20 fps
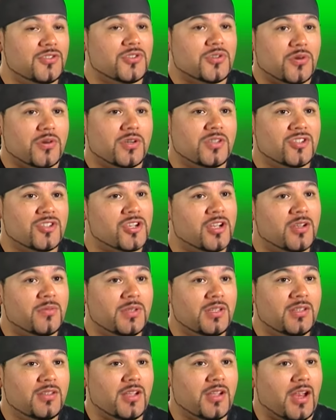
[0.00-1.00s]
short,
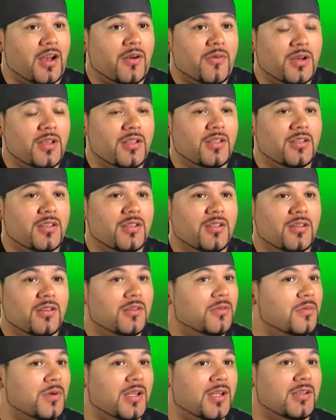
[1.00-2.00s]
chubby, hairy.
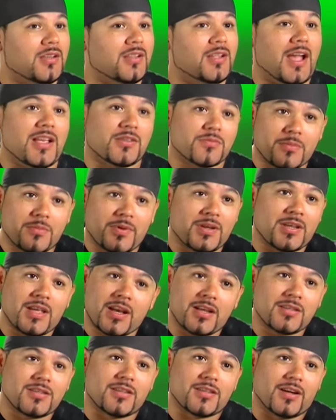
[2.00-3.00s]
What? Guys with
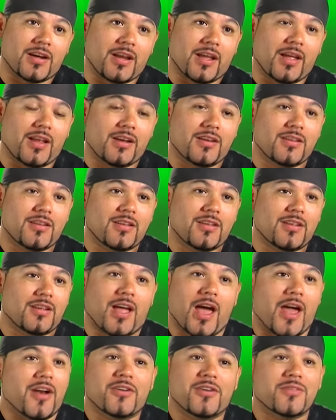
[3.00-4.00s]
bandanas in their head?
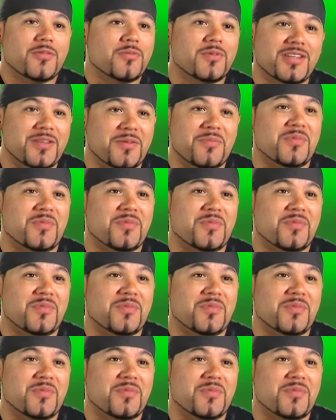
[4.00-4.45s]
I don't know what he